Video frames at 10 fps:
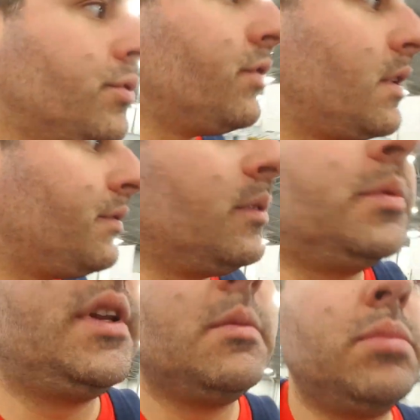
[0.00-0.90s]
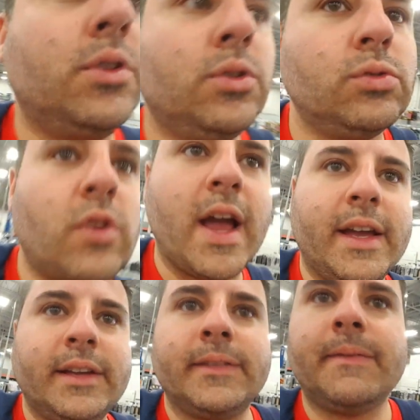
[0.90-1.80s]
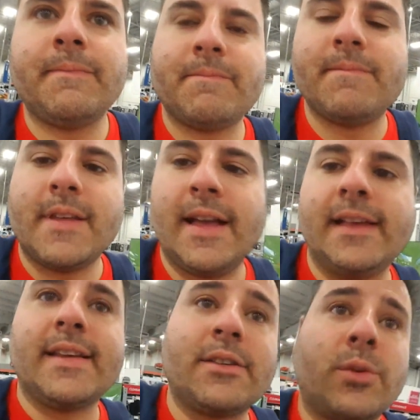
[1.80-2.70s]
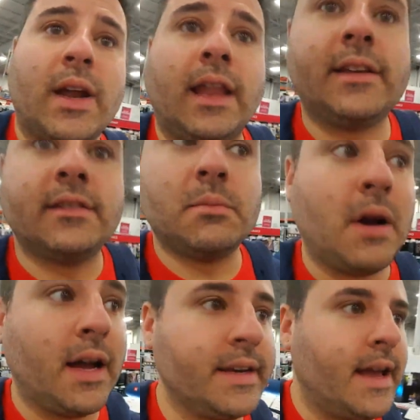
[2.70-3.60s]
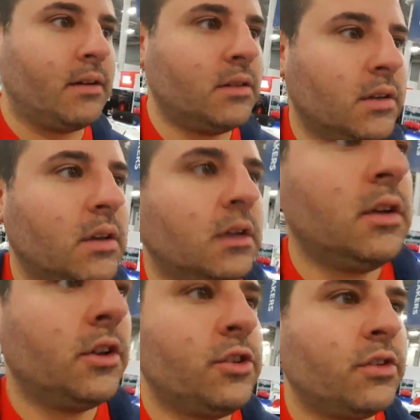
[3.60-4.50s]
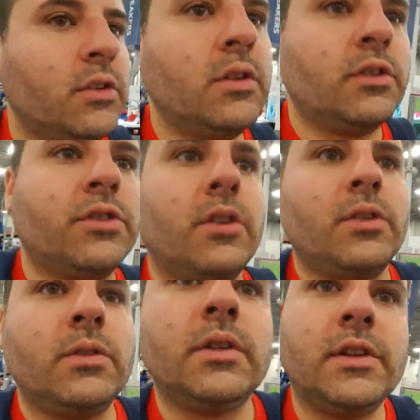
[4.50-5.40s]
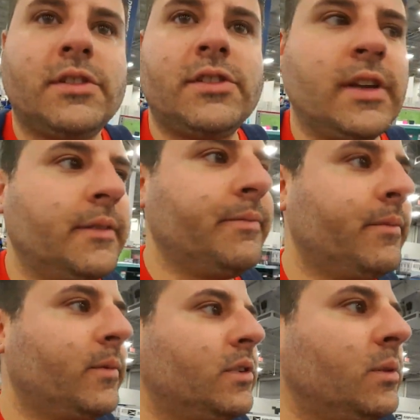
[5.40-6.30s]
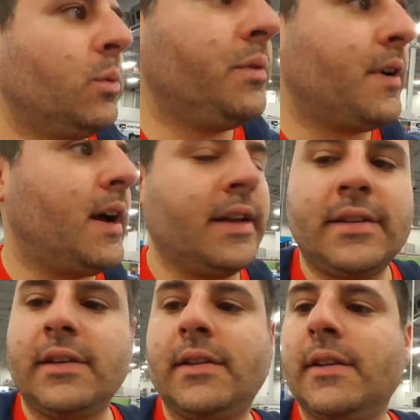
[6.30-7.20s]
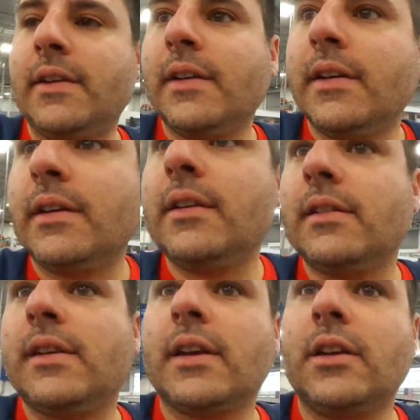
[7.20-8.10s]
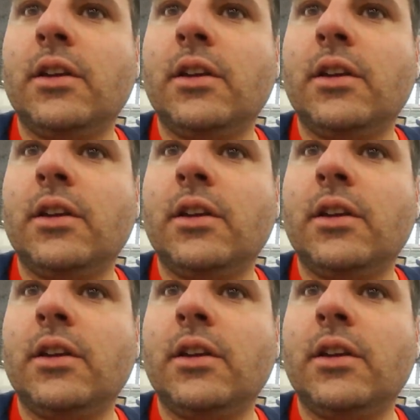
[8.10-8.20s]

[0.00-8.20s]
Preferably Blu-ray, as that's what I like to buy now. So let's see, see what we find take a